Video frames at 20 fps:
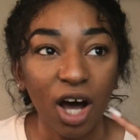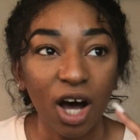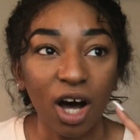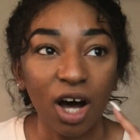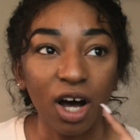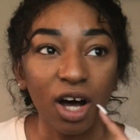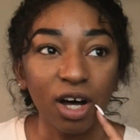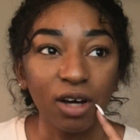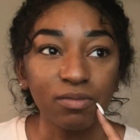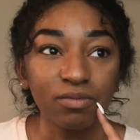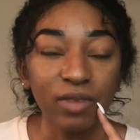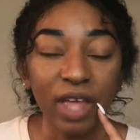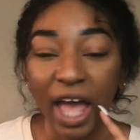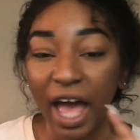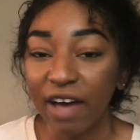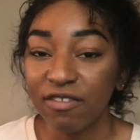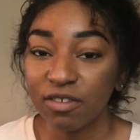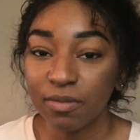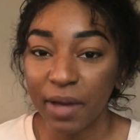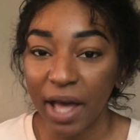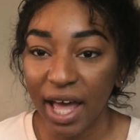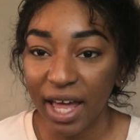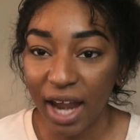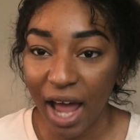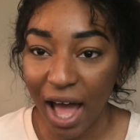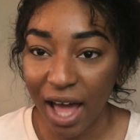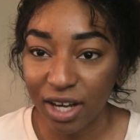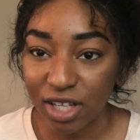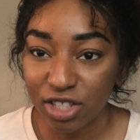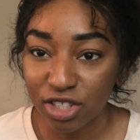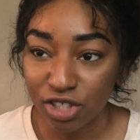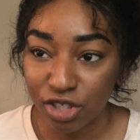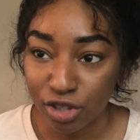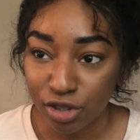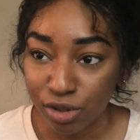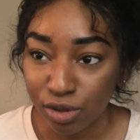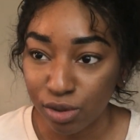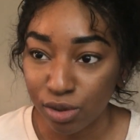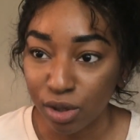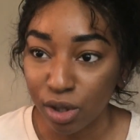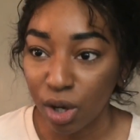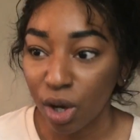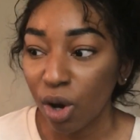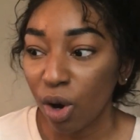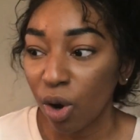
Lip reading: have a bad attitude,